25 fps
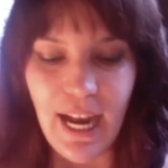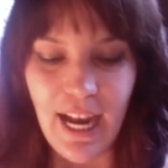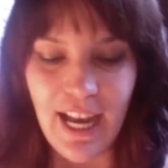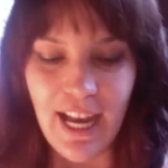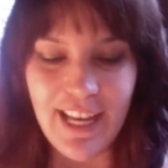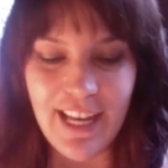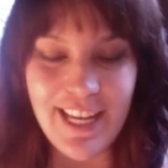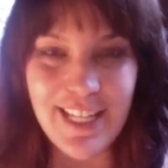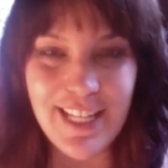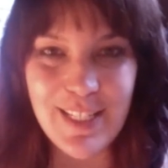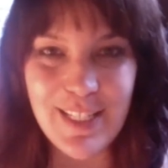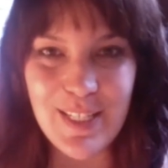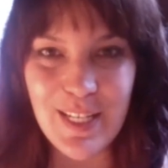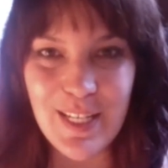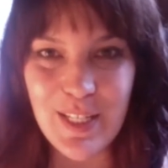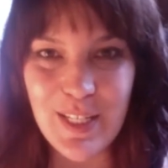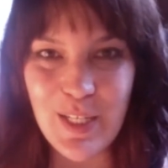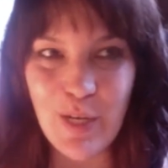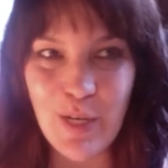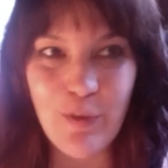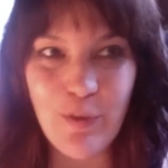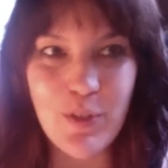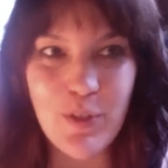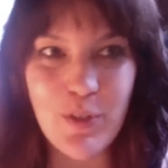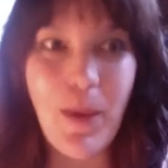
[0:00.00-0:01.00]
it's it's
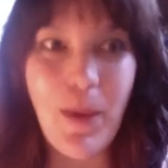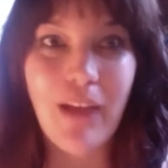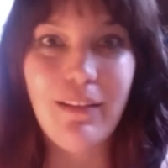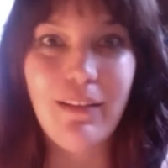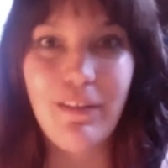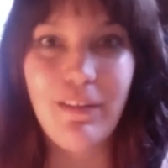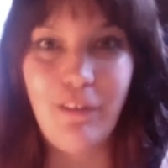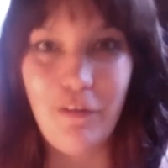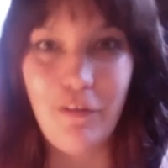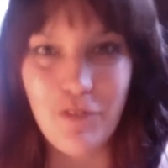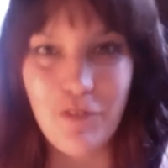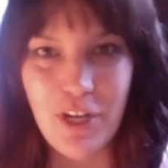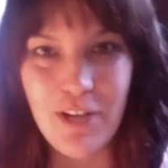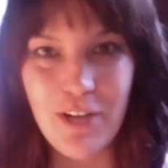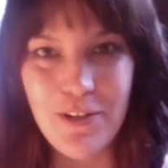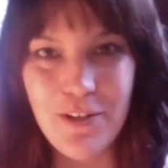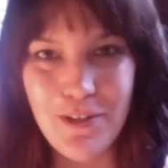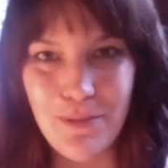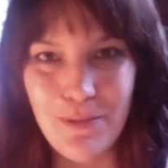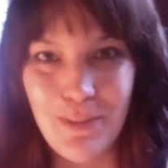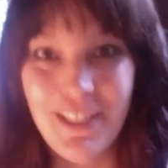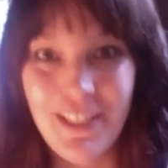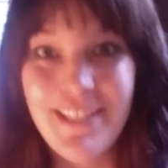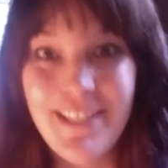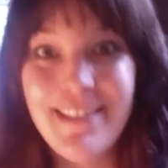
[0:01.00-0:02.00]
irrespective of
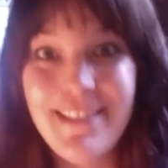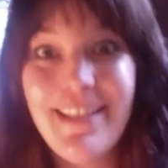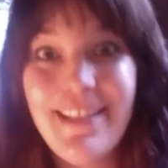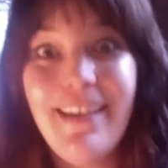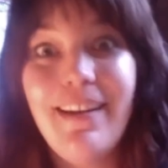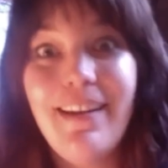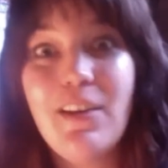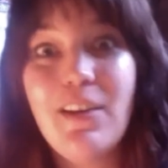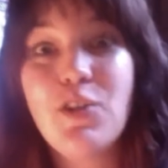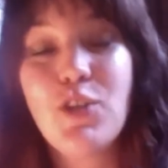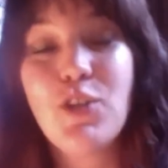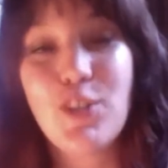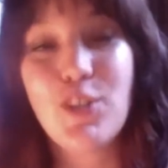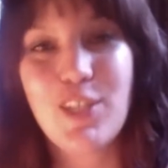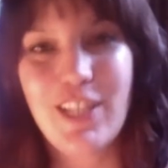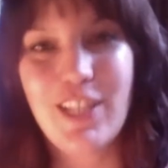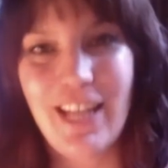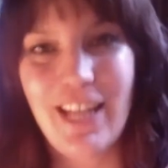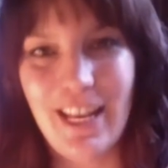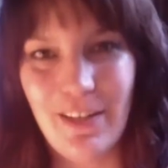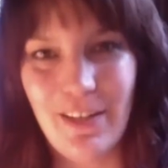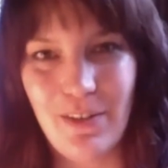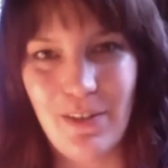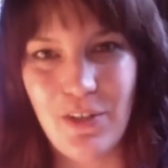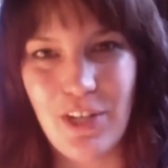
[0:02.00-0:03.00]
gender because that is just an
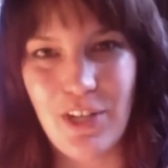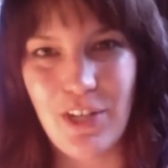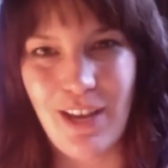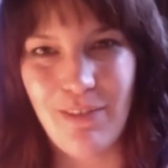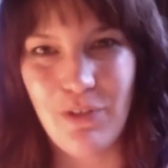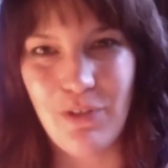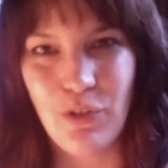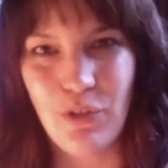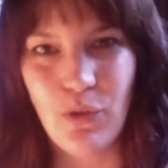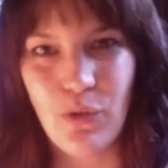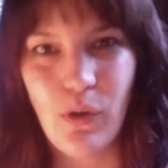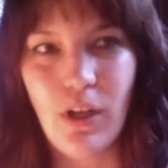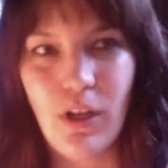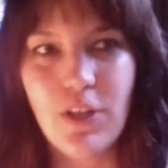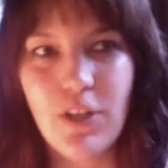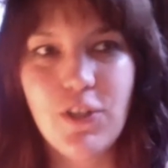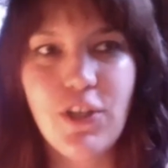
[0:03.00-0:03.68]
energy after all.